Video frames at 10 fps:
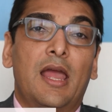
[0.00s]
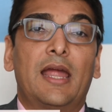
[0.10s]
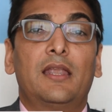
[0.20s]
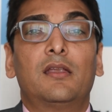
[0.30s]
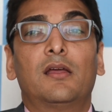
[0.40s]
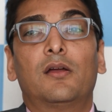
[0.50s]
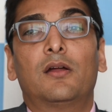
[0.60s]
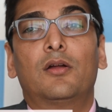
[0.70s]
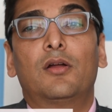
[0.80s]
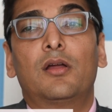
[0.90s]
And
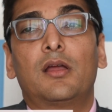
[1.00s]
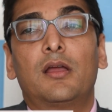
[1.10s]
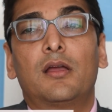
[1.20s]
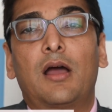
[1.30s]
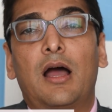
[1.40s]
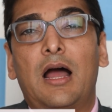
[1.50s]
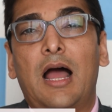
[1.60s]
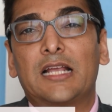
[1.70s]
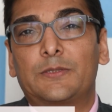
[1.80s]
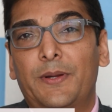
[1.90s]

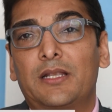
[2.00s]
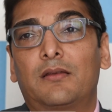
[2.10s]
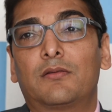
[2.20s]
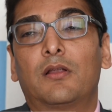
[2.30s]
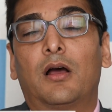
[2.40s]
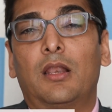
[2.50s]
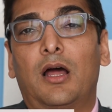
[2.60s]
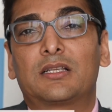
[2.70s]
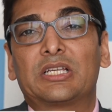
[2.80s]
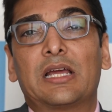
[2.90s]
I spent a
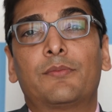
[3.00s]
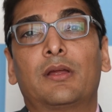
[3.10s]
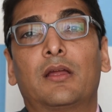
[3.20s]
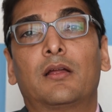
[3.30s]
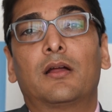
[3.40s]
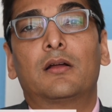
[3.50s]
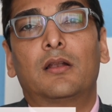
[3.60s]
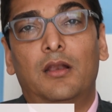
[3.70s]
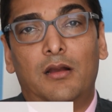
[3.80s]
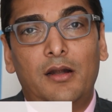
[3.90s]
lot of time
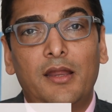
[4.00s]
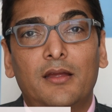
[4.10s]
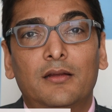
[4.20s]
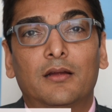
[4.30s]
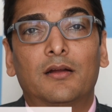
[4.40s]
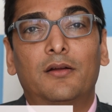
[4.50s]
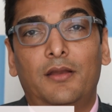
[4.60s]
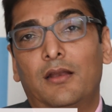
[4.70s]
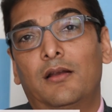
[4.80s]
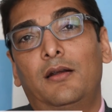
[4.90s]
learning,
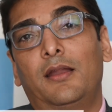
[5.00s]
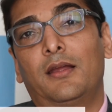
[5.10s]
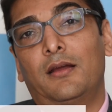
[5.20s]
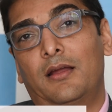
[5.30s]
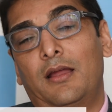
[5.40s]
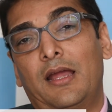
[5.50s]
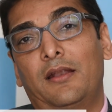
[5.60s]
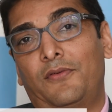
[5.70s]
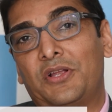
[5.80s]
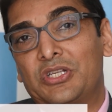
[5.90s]
relearning,
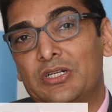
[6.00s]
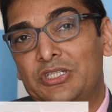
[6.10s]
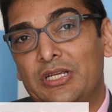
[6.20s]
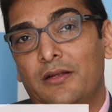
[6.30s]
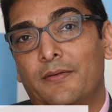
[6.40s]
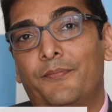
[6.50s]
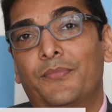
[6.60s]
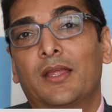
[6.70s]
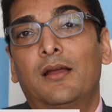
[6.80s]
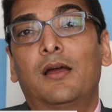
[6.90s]
and researching
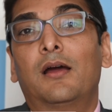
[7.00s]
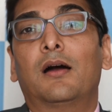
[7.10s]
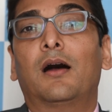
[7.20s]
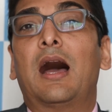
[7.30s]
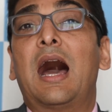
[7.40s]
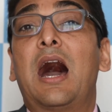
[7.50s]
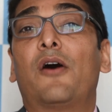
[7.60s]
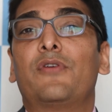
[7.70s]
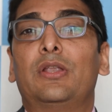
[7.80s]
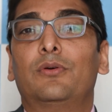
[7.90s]

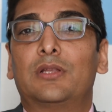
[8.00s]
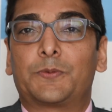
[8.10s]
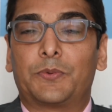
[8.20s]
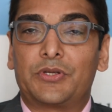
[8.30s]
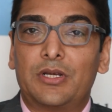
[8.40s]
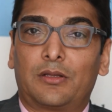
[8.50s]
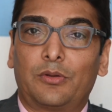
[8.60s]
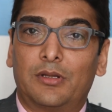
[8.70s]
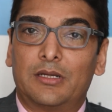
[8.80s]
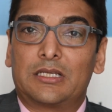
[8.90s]
how we do this procedure
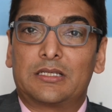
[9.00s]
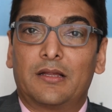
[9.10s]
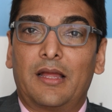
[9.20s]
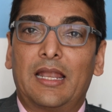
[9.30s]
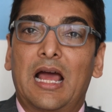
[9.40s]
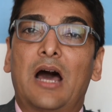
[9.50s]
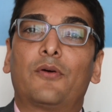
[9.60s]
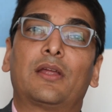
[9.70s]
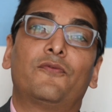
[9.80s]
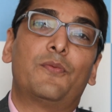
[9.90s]
through the wrist and
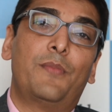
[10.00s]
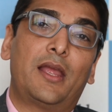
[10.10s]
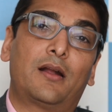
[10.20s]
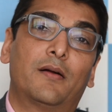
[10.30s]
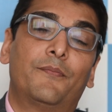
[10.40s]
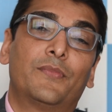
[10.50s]
how can we make